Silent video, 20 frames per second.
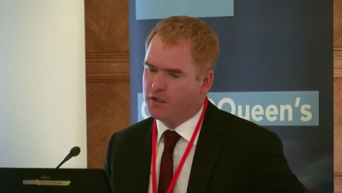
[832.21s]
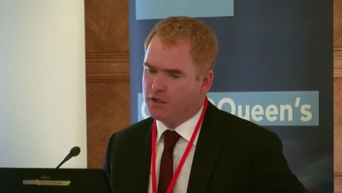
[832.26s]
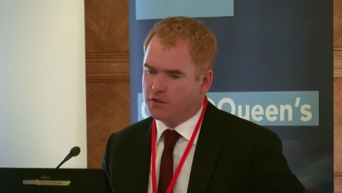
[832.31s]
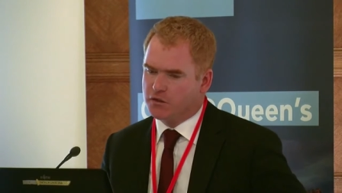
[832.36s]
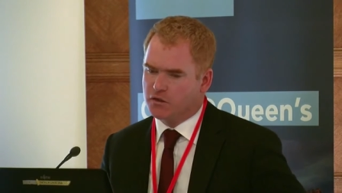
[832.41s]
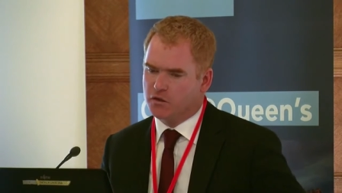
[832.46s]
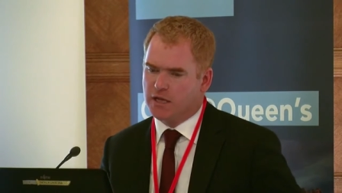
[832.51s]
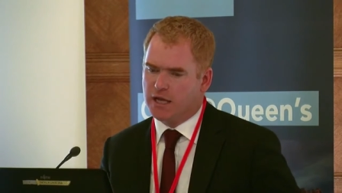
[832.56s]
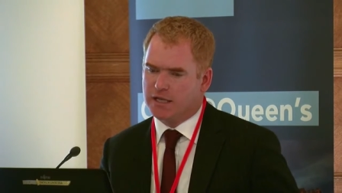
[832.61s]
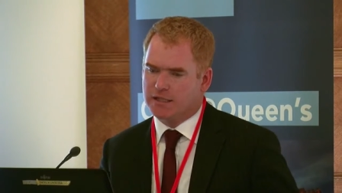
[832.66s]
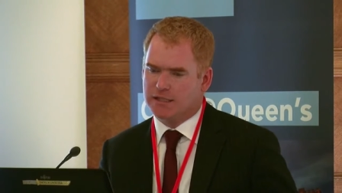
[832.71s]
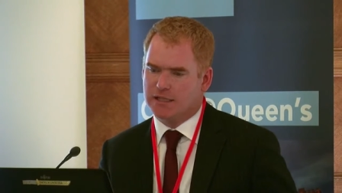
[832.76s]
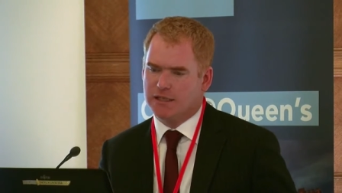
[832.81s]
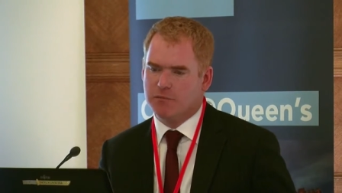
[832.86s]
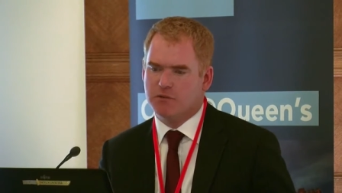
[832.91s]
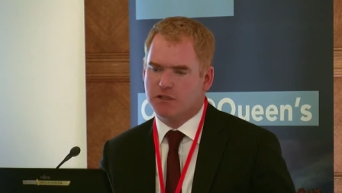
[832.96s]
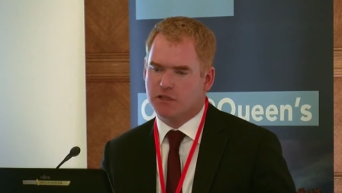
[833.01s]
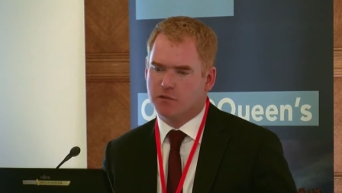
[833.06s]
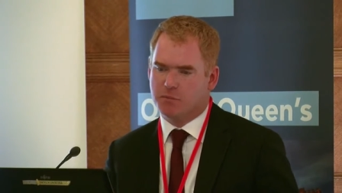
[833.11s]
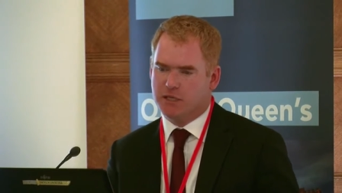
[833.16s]
So that
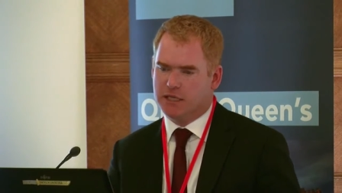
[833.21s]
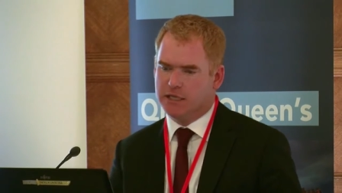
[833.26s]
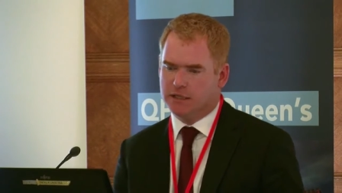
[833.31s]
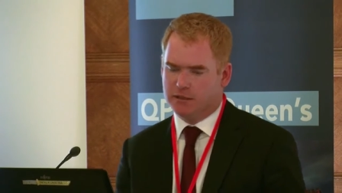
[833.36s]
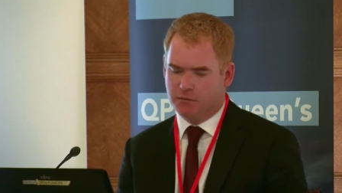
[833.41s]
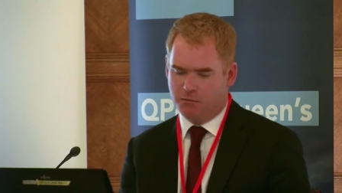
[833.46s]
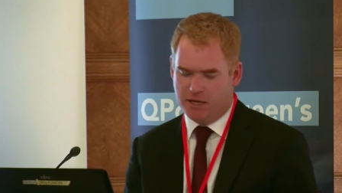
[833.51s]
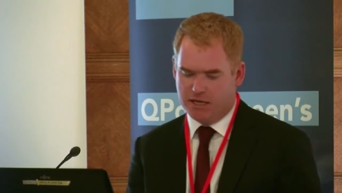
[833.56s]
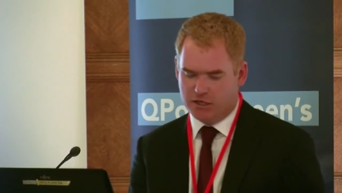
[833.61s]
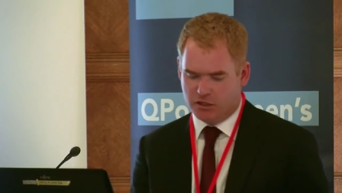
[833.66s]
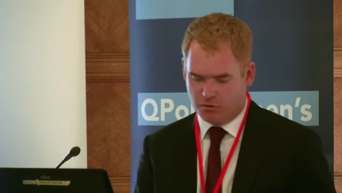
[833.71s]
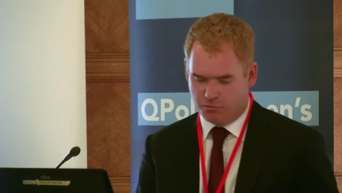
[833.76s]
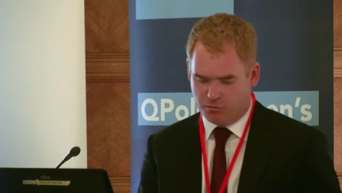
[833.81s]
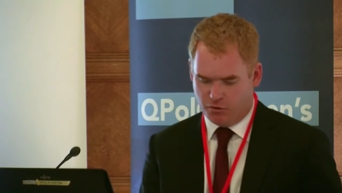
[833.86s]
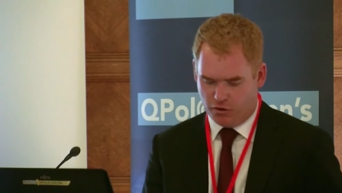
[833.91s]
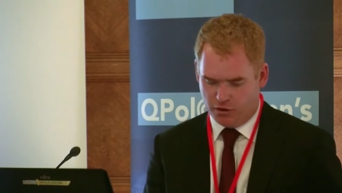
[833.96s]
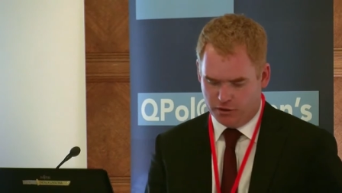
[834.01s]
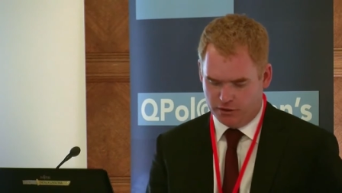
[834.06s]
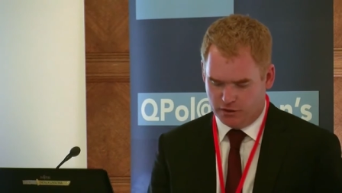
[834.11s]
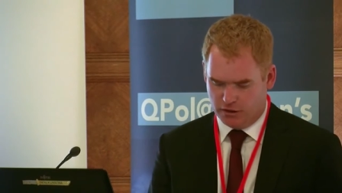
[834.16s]
seems to be the major
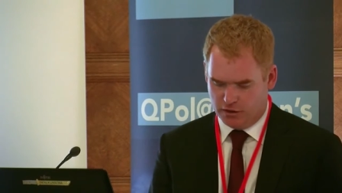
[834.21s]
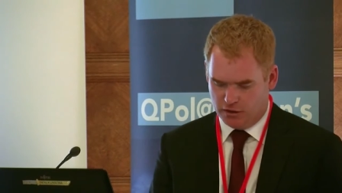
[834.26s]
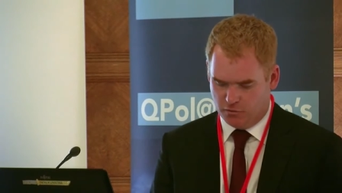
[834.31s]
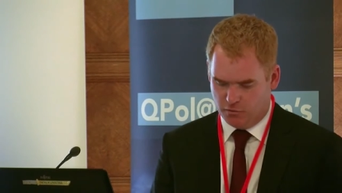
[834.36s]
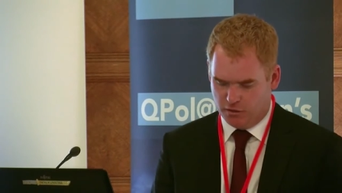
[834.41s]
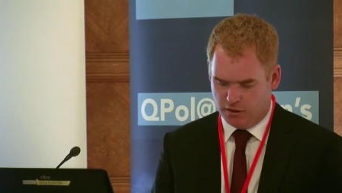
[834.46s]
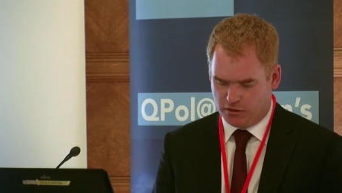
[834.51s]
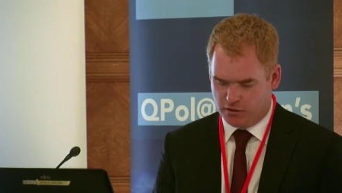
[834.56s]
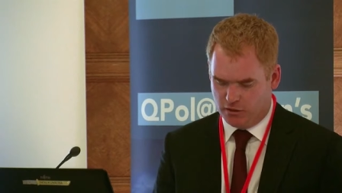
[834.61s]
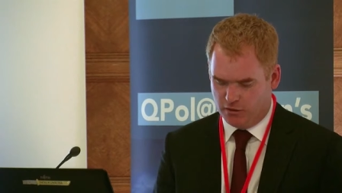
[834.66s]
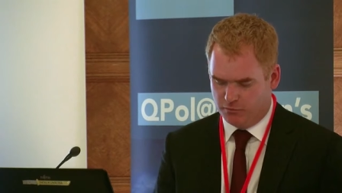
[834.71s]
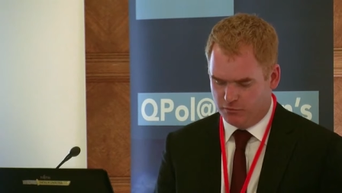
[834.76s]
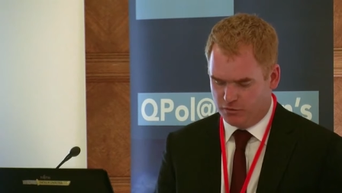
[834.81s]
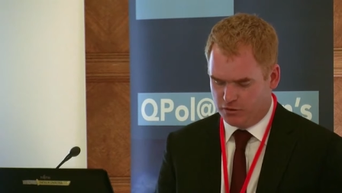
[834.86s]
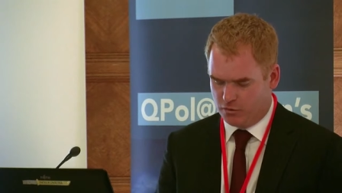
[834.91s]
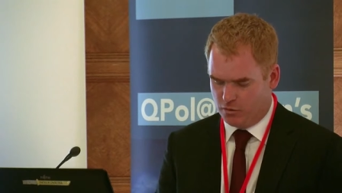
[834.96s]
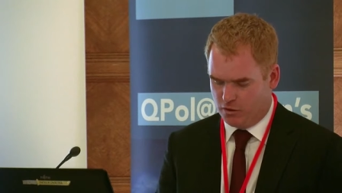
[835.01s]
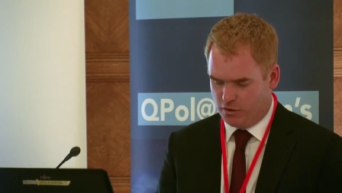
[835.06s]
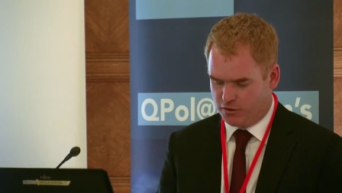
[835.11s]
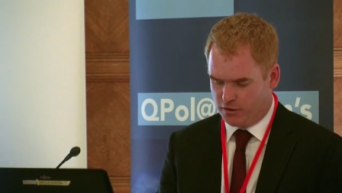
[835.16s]
point when it comes
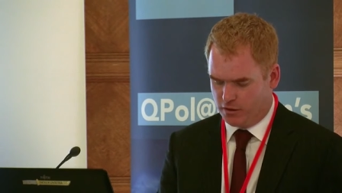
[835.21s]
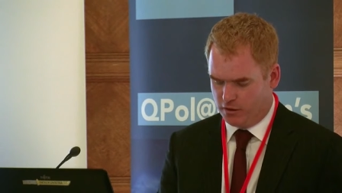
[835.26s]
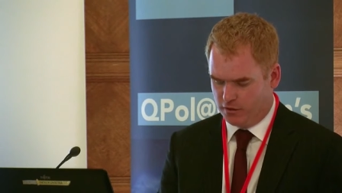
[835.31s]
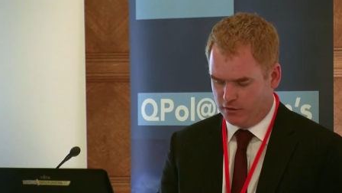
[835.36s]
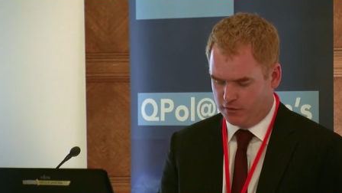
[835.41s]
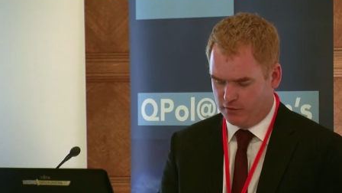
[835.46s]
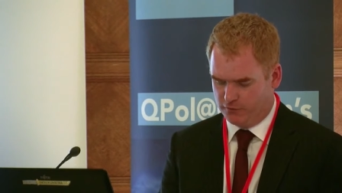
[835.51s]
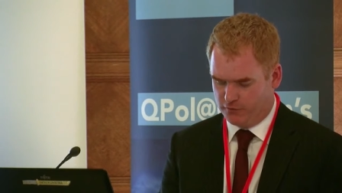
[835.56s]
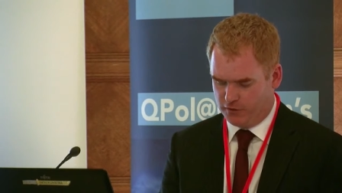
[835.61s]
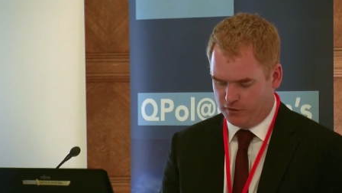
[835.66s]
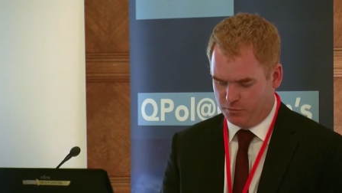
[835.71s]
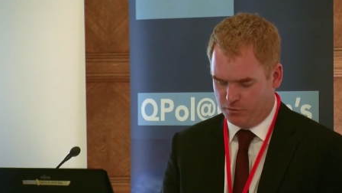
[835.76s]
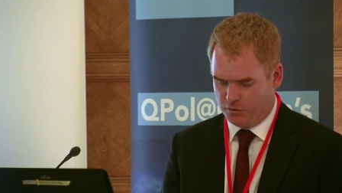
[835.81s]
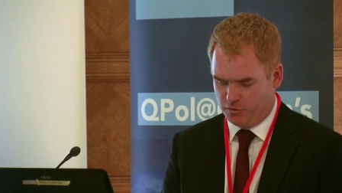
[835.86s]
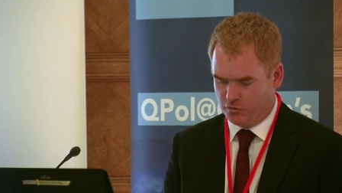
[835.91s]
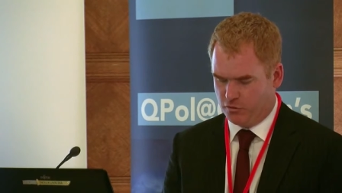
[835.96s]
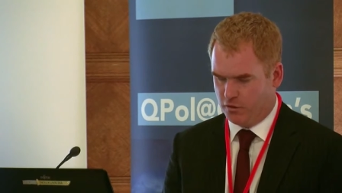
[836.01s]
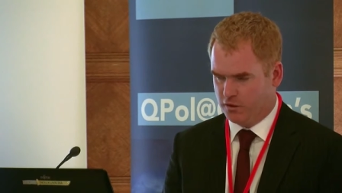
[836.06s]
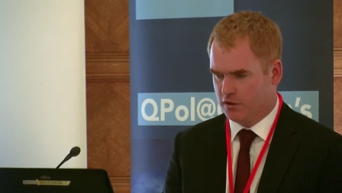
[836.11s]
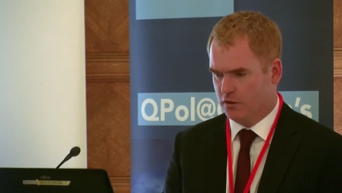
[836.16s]
to alternative dispute
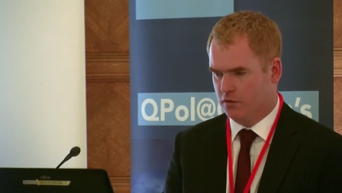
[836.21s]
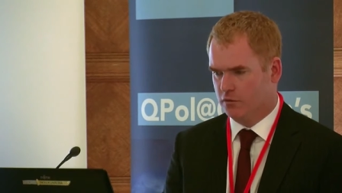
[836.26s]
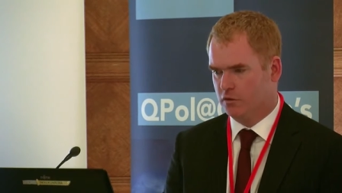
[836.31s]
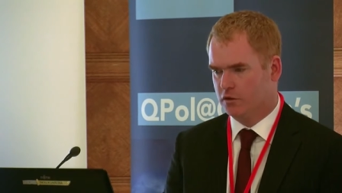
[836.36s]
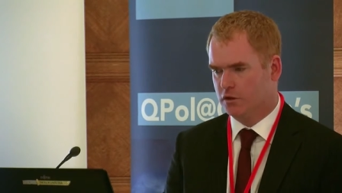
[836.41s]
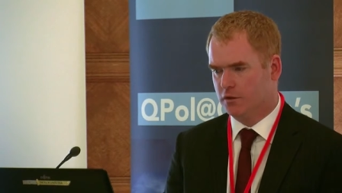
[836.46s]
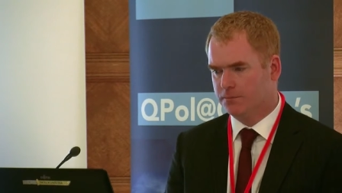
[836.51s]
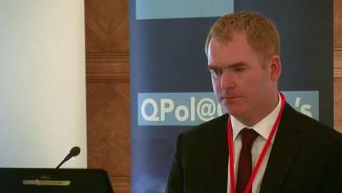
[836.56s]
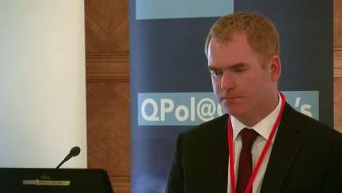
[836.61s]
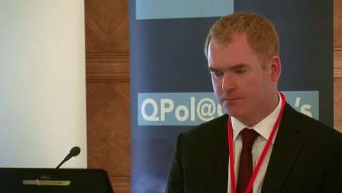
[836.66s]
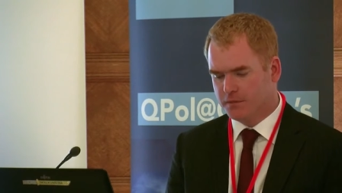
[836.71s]
resolution.